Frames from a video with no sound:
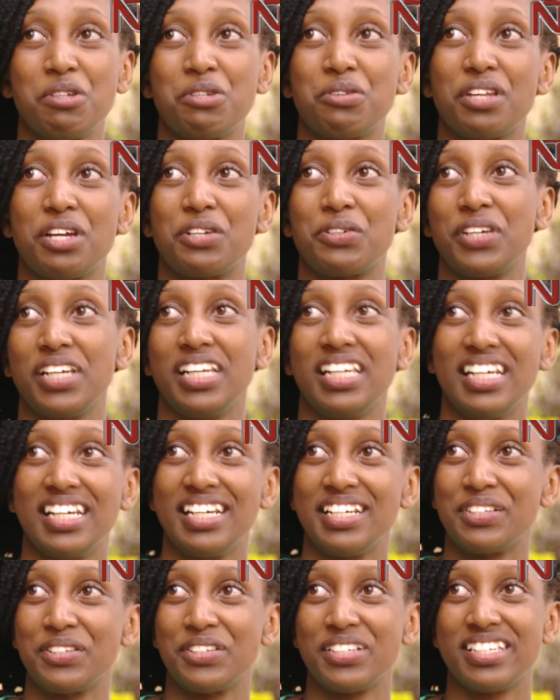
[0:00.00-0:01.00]
me to the
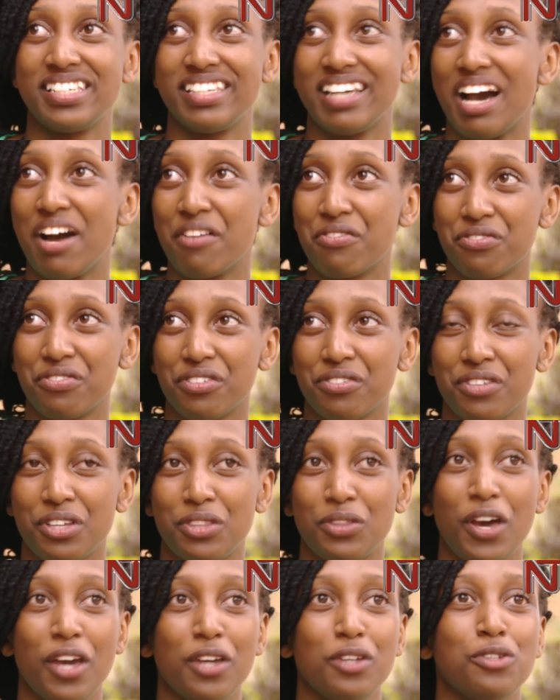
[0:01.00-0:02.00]
toilet or stuff.
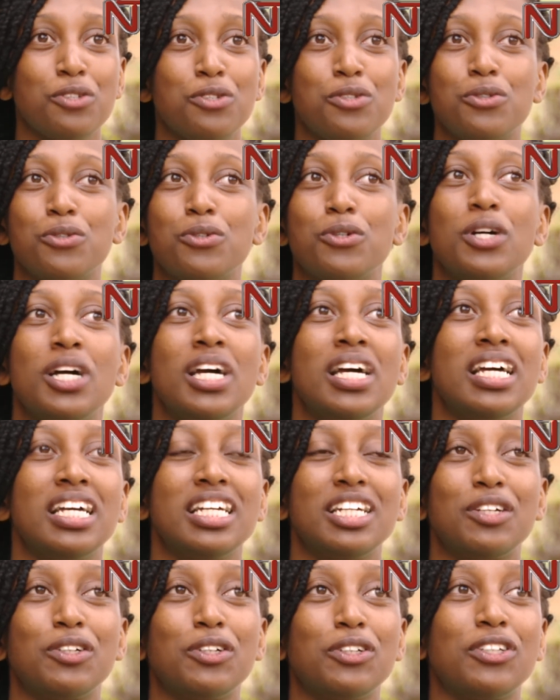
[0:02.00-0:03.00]
Even though I used to
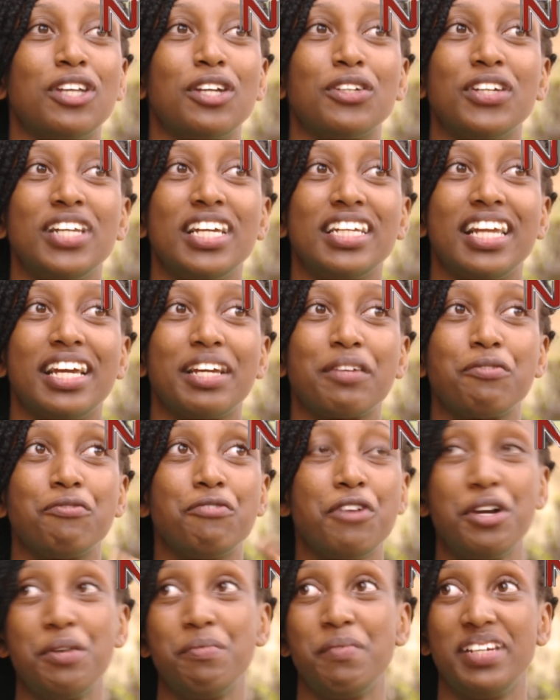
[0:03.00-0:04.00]
go to the toilet like
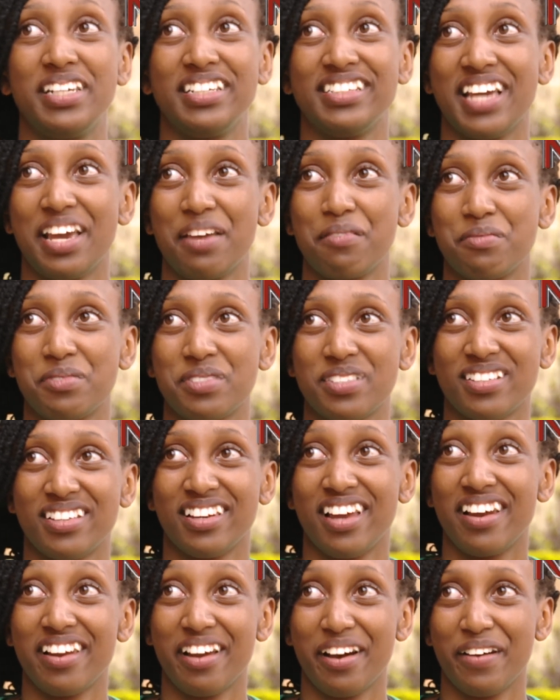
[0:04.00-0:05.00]
very many times in an